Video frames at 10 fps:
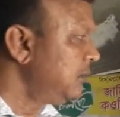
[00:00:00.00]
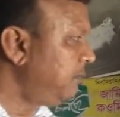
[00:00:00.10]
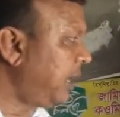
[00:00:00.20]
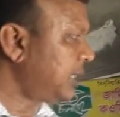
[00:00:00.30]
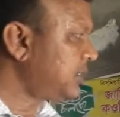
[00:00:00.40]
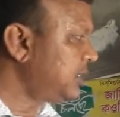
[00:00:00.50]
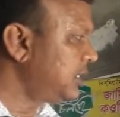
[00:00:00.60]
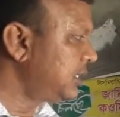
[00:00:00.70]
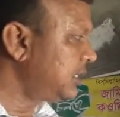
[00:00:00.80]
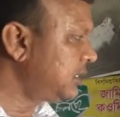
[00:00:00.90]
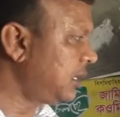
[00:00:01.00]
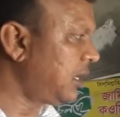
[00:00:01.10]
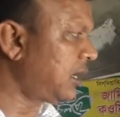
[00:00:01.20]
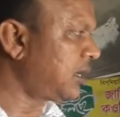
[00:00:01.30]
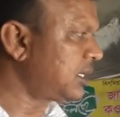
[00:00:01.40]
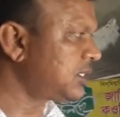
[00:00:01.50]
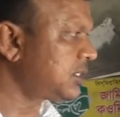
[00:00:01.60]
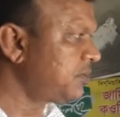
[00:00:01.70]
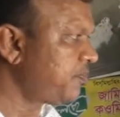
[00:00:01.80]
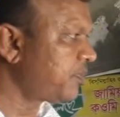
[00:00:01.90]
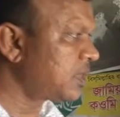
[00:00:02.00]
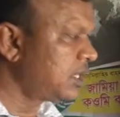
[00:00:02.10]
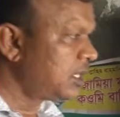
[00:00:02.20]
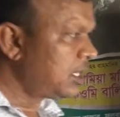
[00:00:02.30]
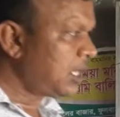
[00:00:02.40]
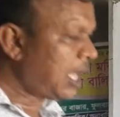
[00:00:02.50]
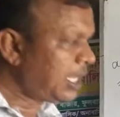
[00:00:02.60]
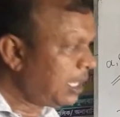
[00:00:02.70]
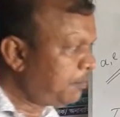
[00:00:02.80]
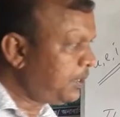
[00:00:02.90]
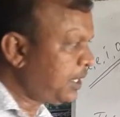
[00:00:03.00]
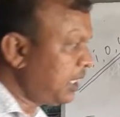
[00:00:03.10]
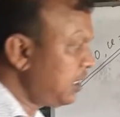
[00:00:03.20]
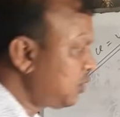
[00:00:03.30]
But the learners, I have written